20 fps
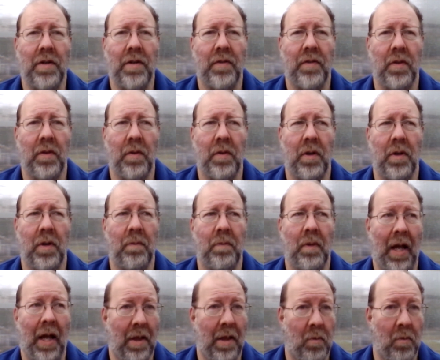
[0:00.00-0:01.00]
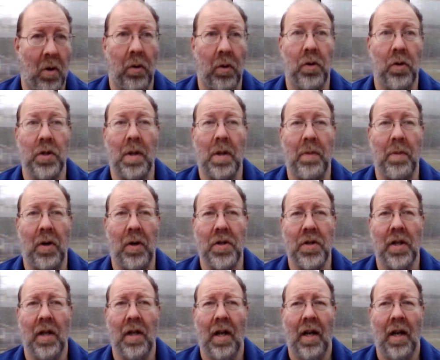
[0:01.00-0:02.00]
for, like the rock dust I
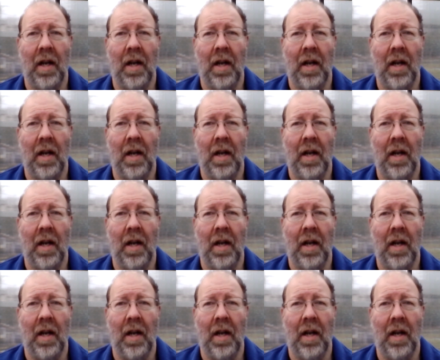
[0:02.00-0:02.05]
bought.